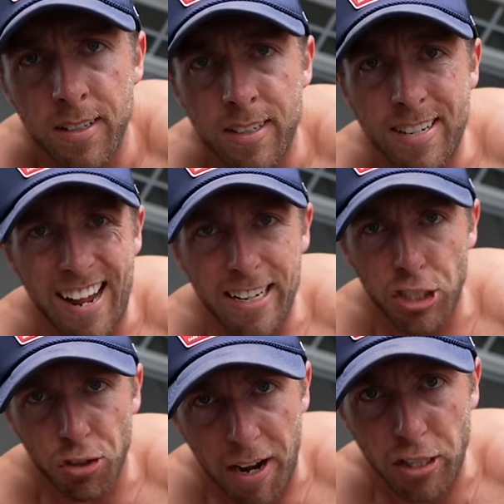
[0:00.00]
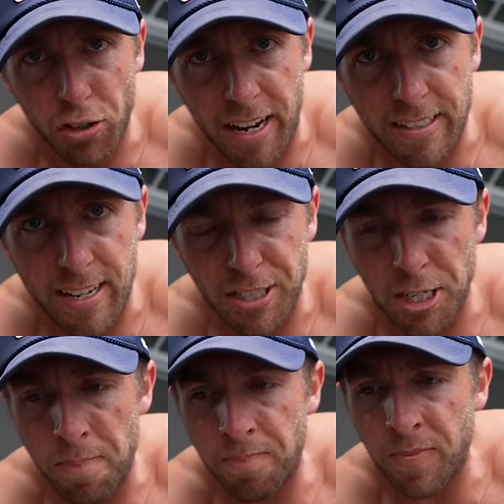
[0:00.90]
Today's strength training
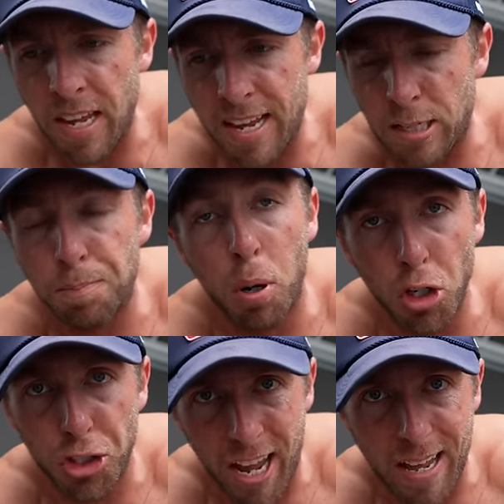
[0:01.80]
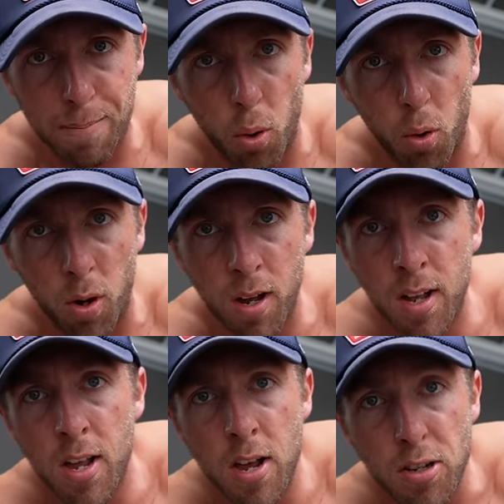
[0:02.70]
session is push and pull.
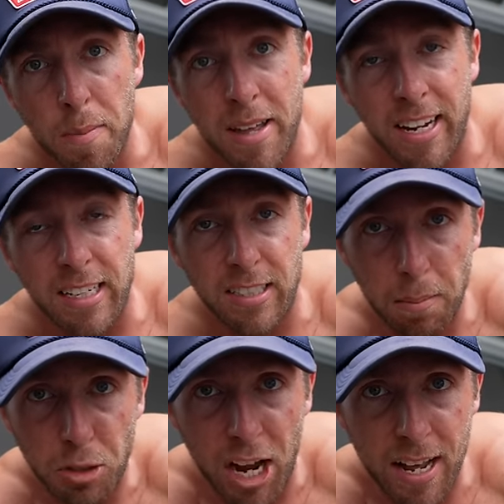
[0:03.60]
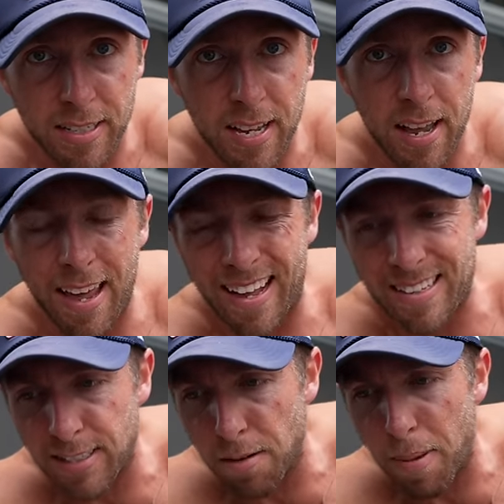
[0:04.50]
So I'm hitting some chest
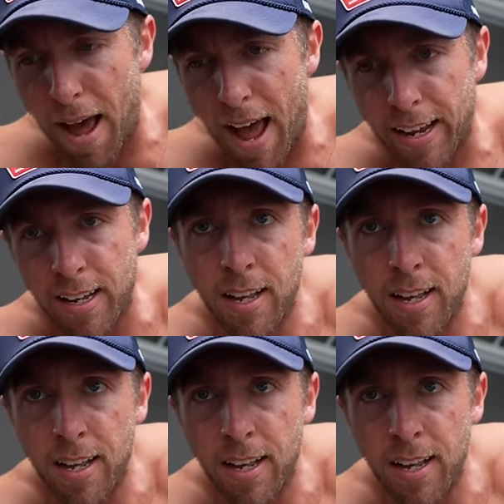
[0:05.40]
and some back